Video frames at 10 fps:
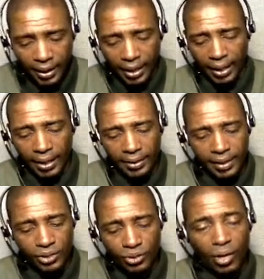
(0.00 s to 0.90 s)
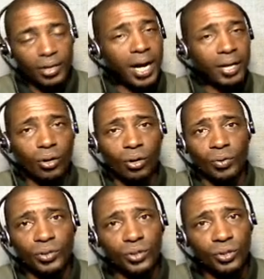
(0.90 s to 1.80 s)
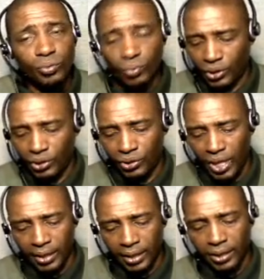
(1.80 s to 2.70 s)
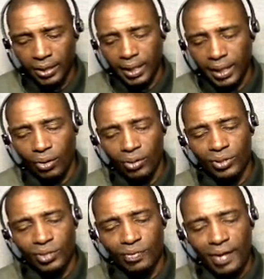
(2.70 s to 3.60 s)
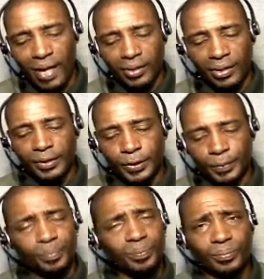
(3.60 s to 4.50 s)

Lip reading: They're starting out 0-2, which is not good. They lost to the Falcons